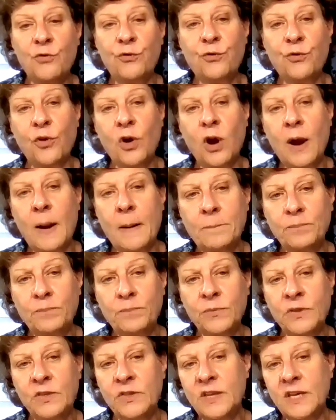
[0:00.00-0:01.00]

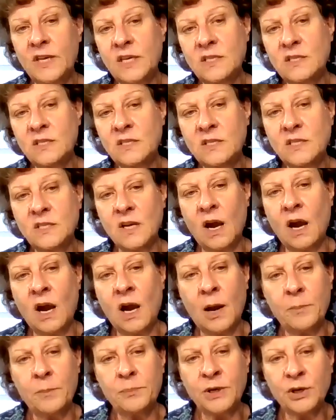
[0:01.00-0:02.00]
from this
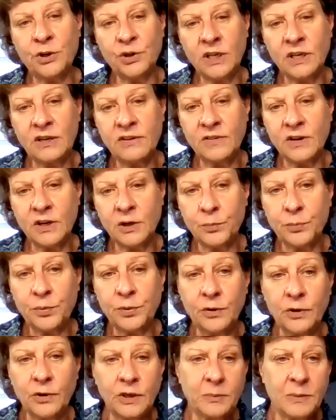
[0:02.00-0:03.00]
period of
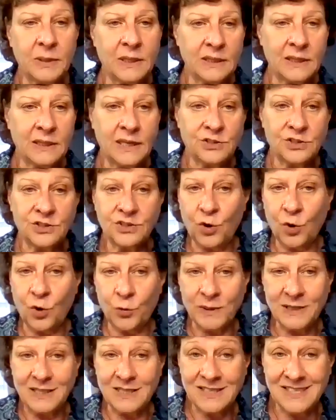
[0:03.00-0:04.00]
unemployment. Let's
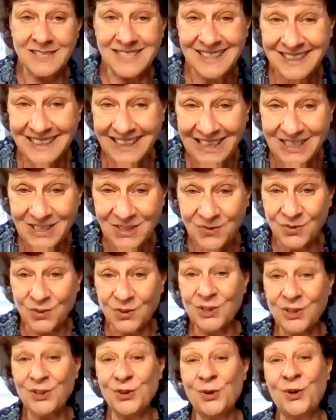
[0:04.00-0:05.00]
hope it doesn't last
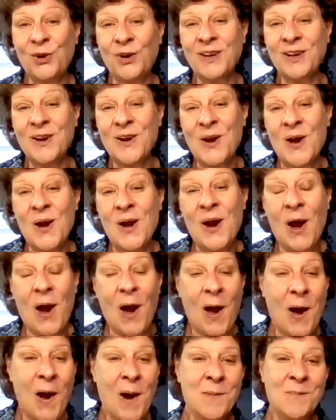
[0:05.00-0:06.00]
very long.
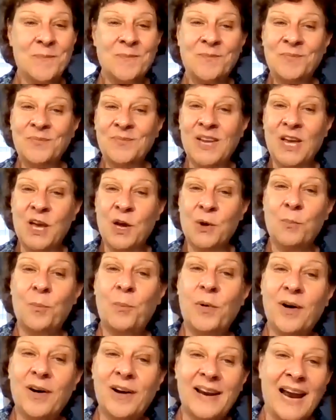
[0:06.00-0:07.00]

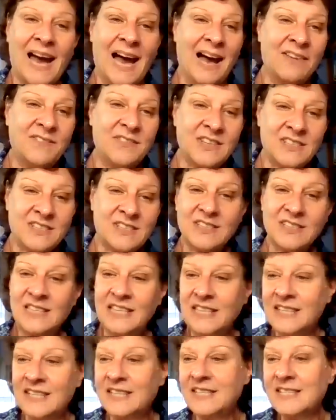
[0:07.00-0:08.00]
But
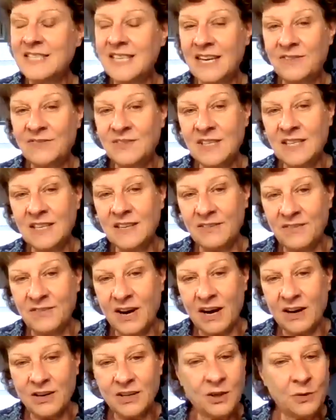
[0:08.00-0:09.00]
obviously the safety of
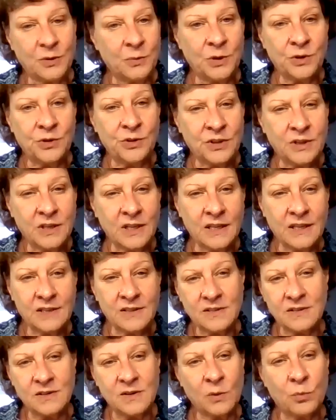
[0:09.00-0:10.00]
our community
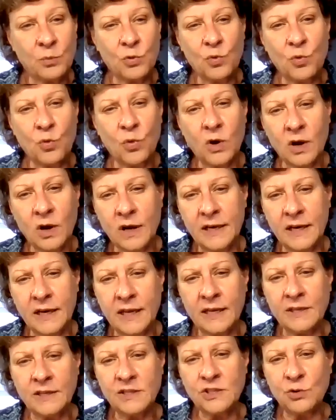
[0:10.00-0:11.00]
is number one.
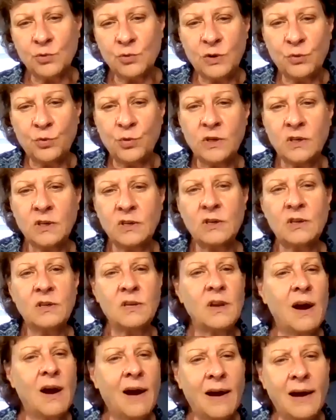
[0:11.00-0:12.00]
And so we would
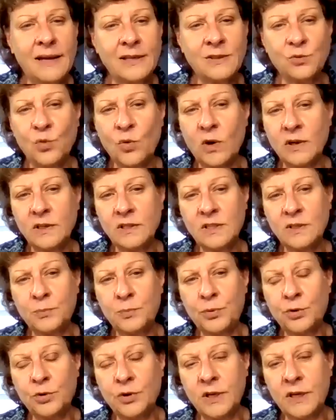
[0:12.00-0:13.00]
not want to
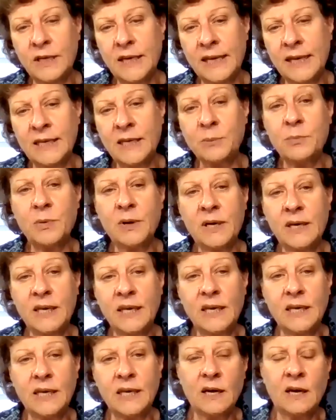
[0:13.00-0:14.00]
put
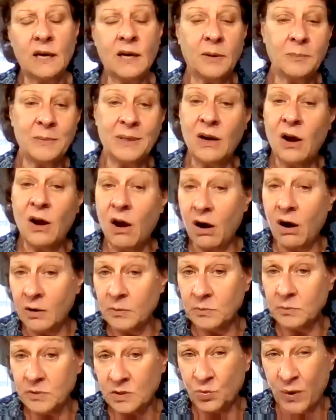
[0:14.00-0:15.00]
anybody in
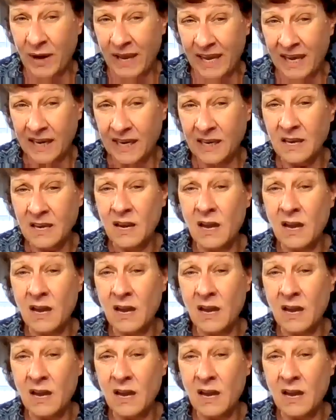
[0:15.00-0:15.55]
harm's way.